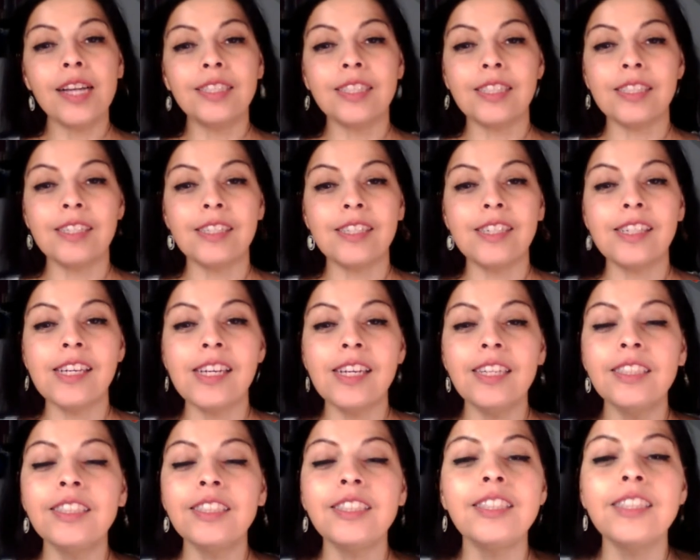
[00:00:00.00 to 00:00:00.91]
was
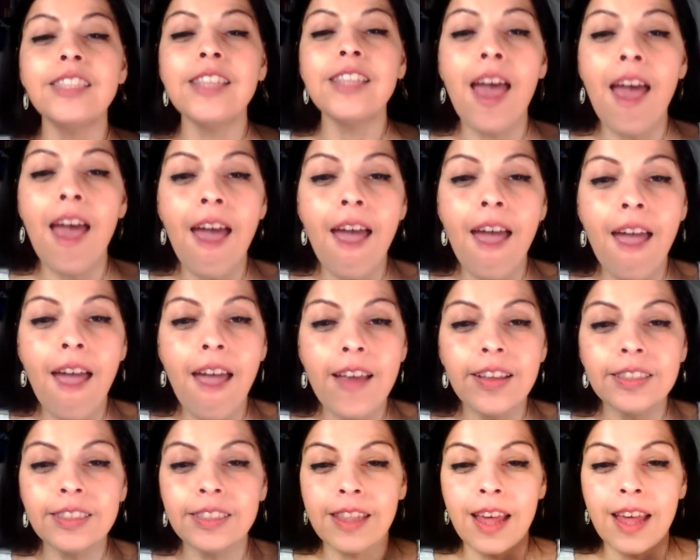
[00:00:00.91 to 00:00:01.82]
your
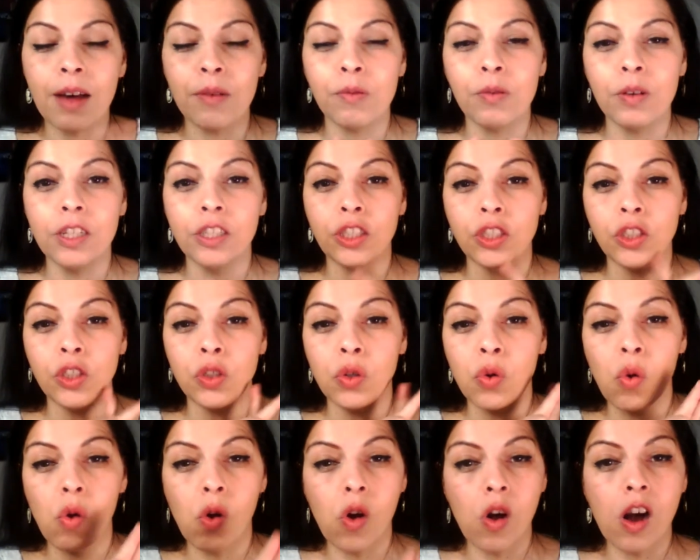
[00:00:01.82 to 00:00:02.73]

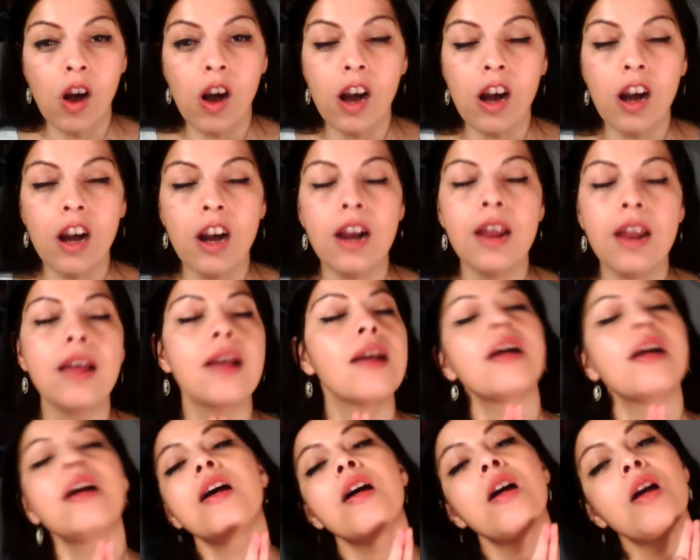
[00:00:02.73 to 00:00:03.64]

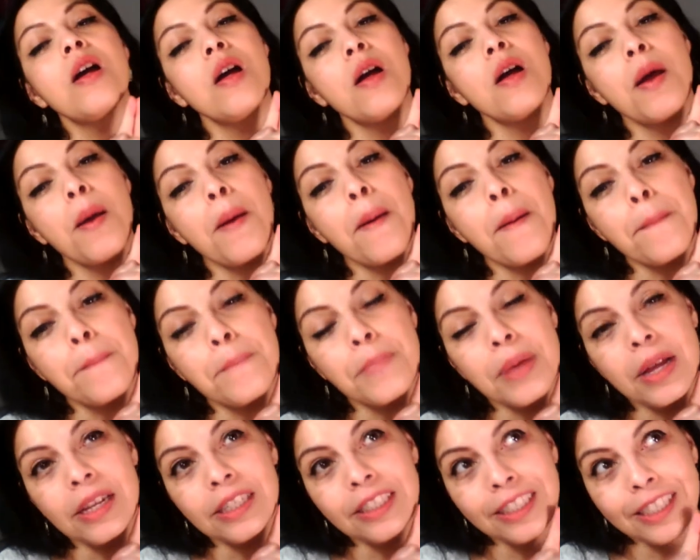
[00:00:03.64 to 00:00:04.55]
general
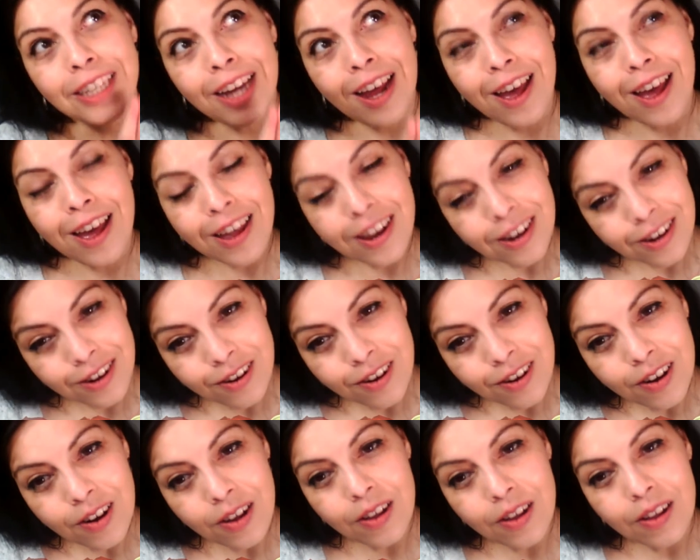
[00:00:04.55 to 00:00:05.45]
horoscope reading for
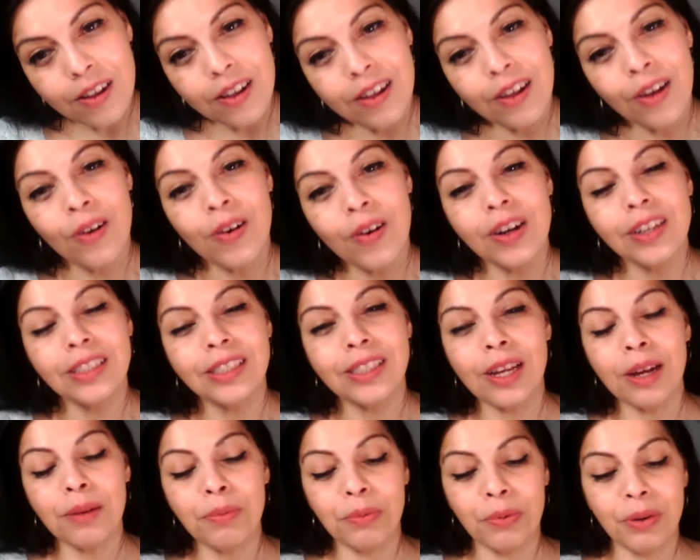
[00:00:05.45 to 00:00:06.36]
the month of
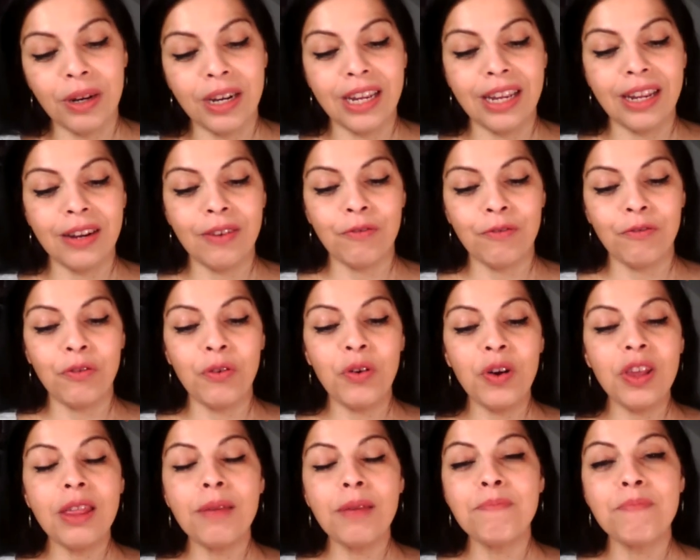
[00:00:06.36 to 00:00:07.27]
October
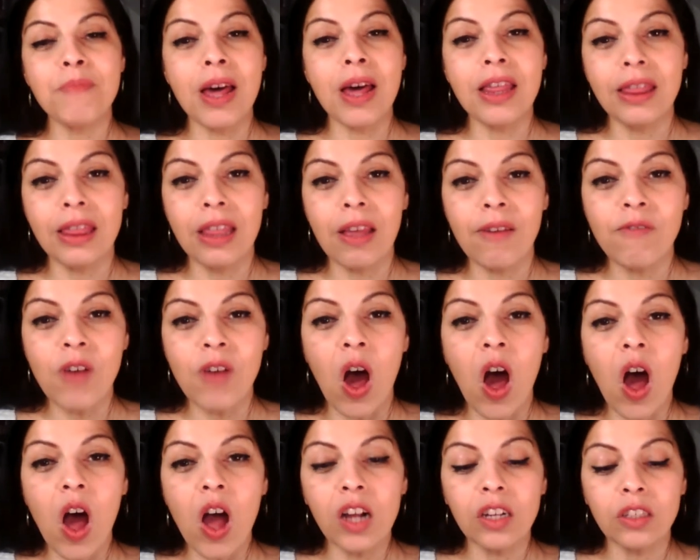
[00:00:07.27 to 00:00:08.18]

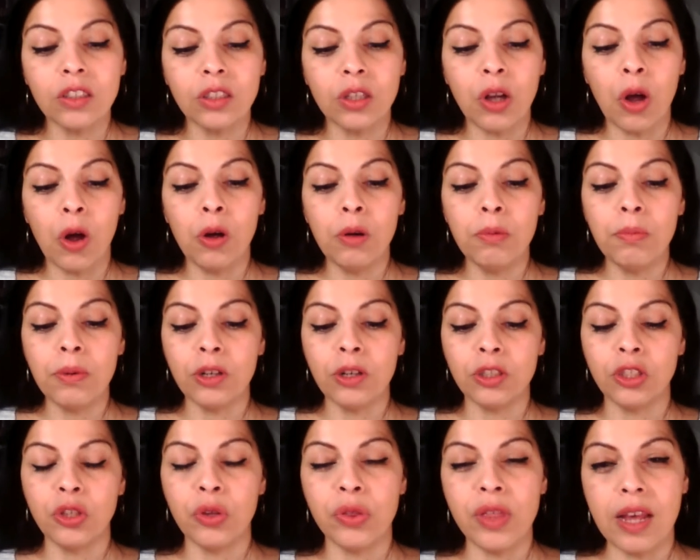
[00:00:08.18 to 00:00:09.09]
2017, dear
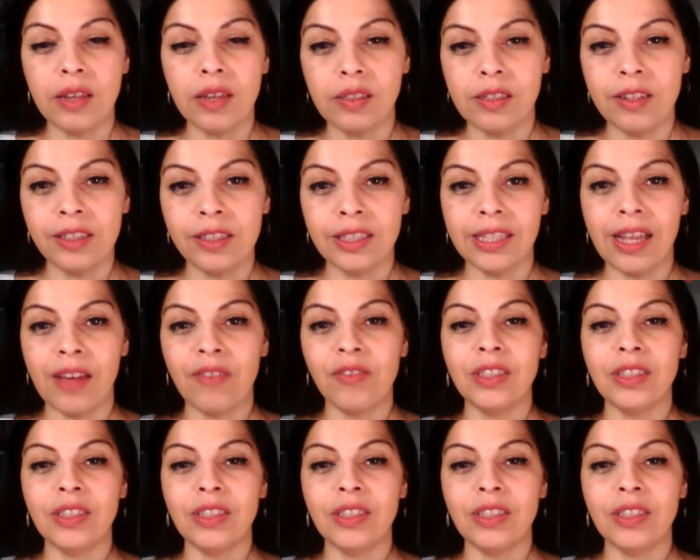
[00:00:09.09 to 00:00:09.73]
Scorpios.